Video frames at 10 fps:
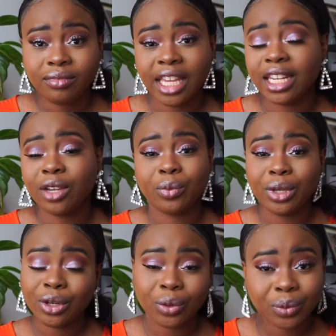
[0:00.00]
and then
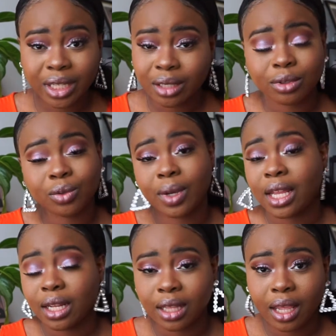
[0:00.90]
we don't end up doing
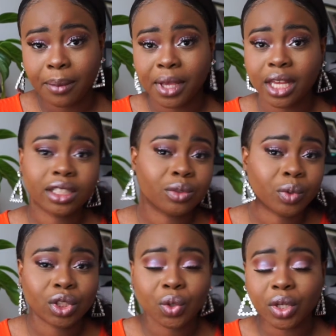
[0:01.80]
anything because
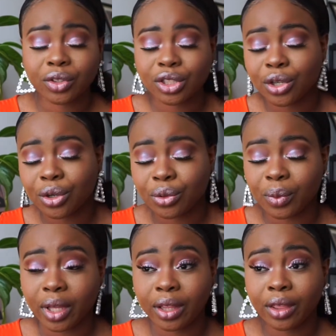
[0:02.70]
we're so concerned
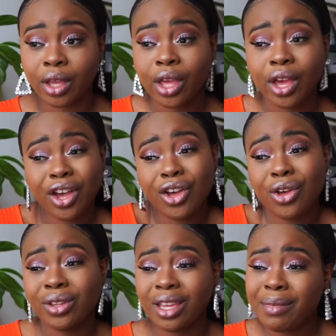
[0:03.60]
with,
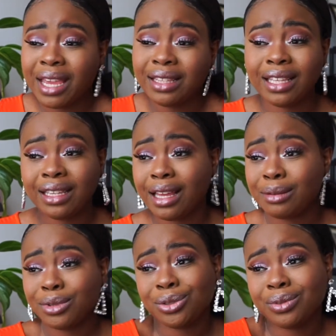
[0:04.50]
oh, they might think
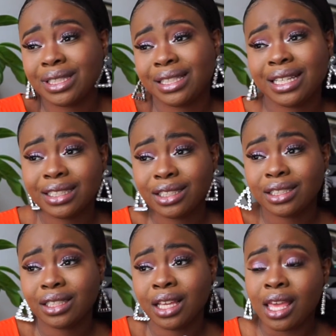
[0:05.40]
I'm doing
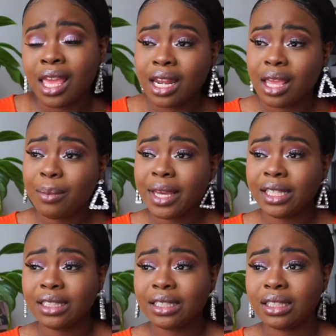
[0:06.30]
this, they
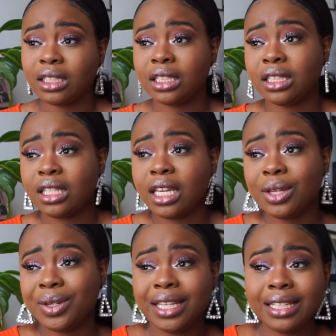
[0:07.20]
might they
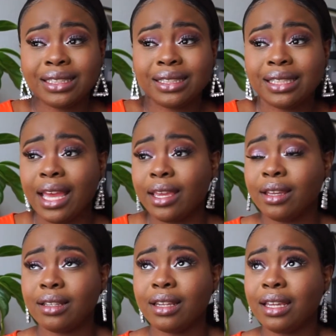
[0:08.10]
gonna get tight,
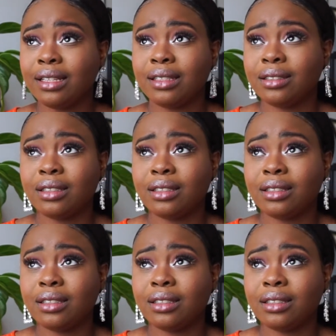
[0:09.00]
they